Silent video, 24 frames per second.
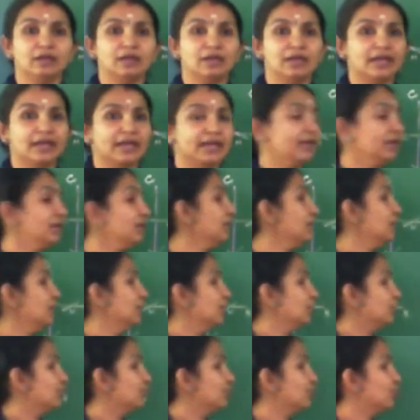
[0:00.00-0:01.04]
line
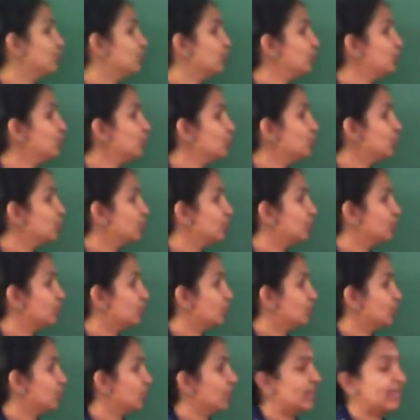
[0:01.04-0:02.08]
through
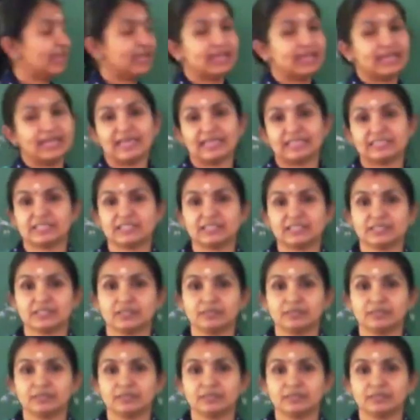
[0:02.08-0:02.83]
x.